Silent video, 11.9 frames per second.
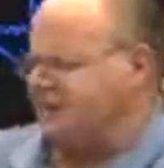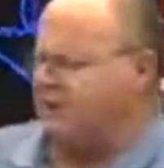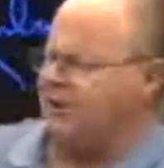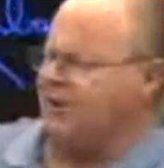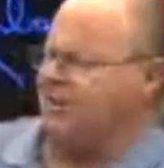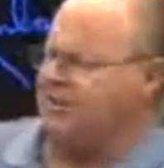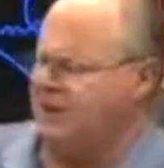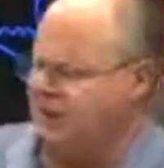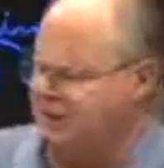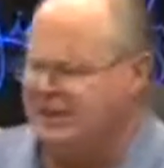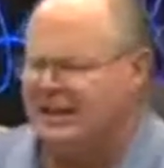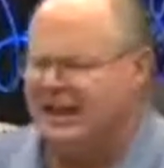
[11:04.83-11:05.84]
They're coming
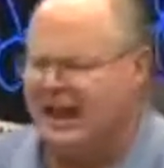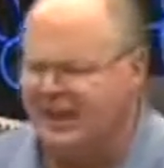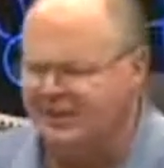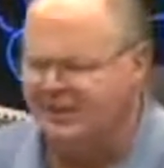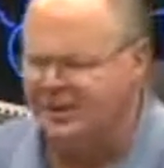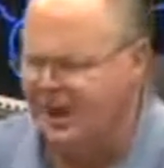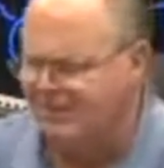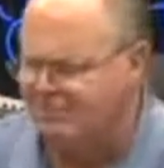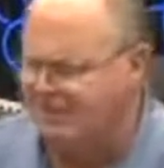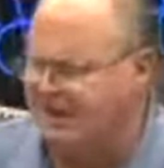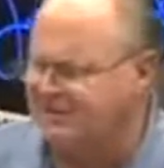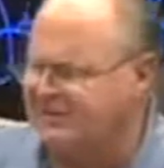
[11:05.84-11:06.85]
in and they're
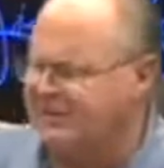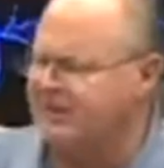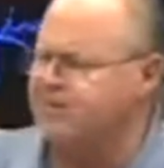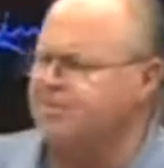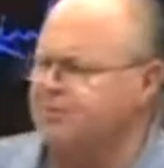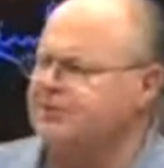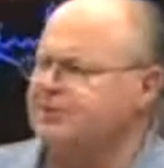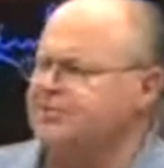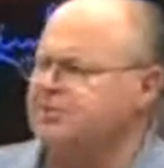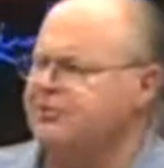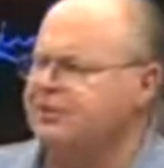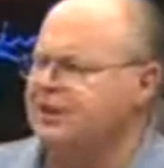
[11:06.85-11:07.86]
compromising their
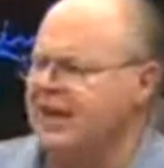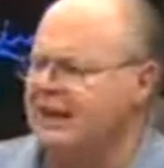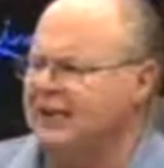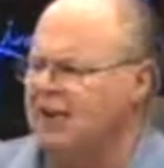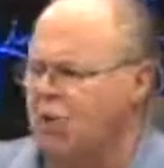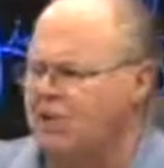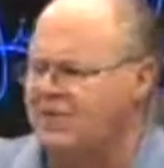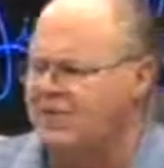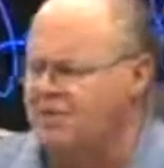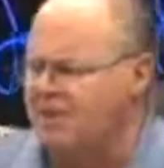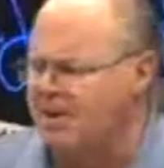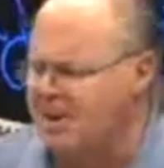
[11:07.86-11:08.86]
principles and going for
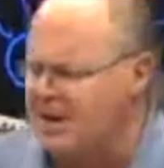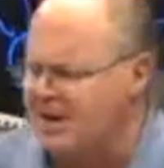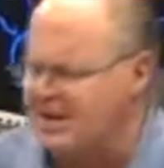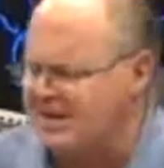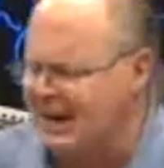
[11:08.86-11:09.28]
the money